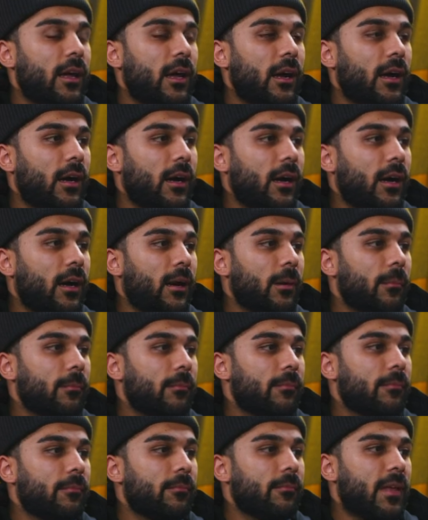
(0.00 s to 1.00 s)

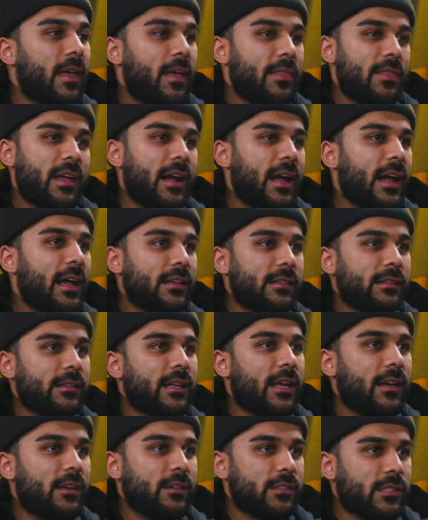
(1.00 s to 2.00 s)
Um, and That's then I great.
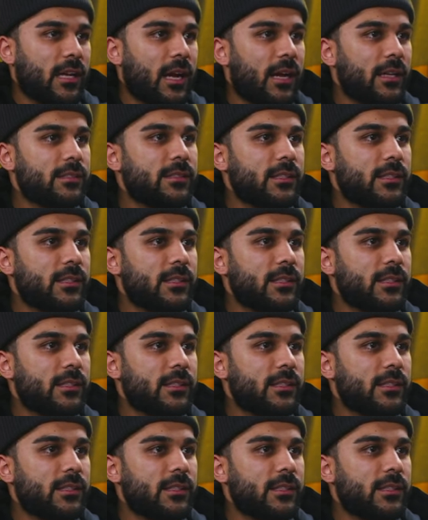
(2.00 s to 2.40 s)
later. So you had a